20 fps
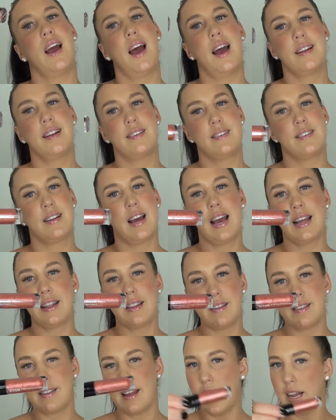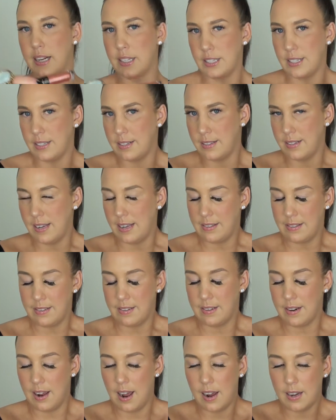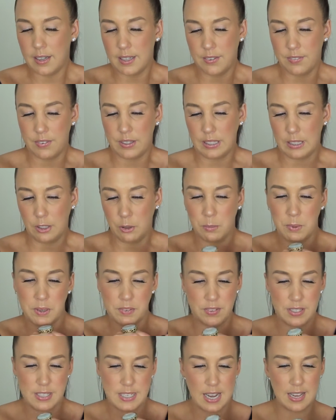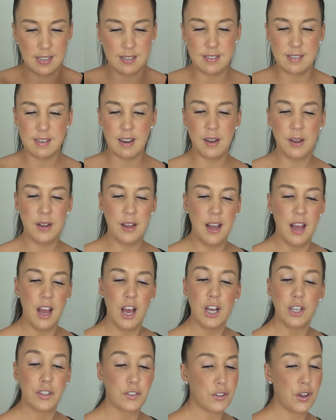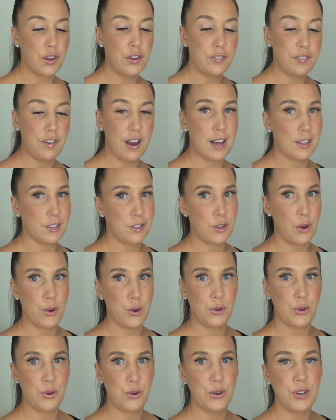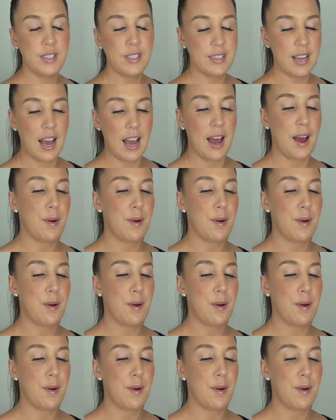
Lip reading: I had to take this out and just test it out, give it a little bit of a tester. So far so good.